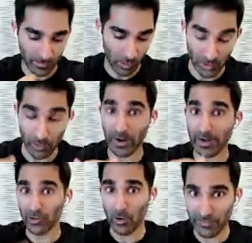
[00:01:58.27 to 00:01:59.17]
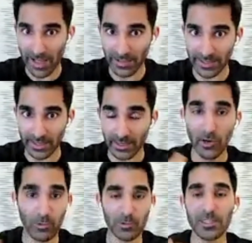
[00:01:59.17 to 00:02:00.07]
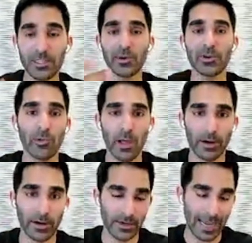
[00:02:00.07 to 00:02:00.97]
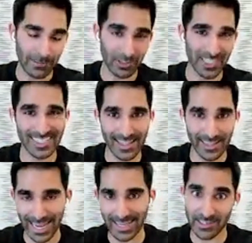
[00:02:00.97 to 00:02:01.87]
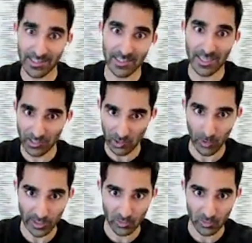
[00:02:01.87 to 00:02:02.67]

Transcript: Or you are running your own validator, which means you are no longer able to sell it as easily as you once